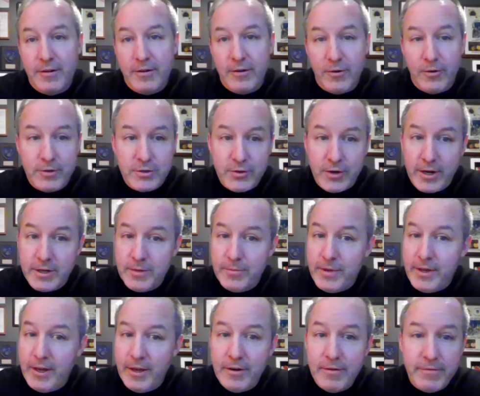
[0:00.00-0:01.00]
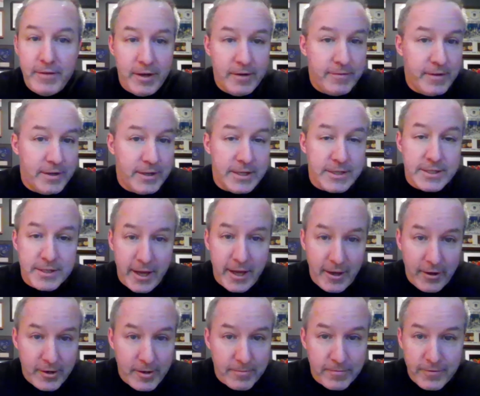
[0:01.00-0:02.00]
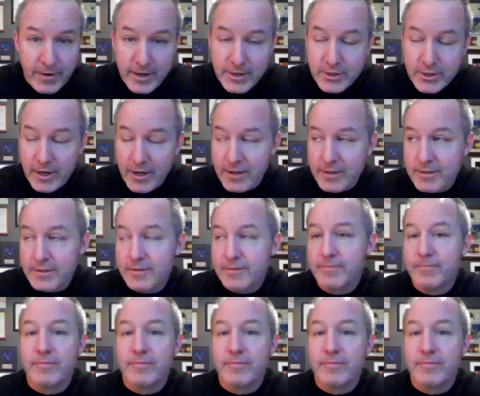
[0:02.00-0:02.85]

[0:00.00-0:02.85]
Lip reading: or trying to be innovative at a scaled up franchise,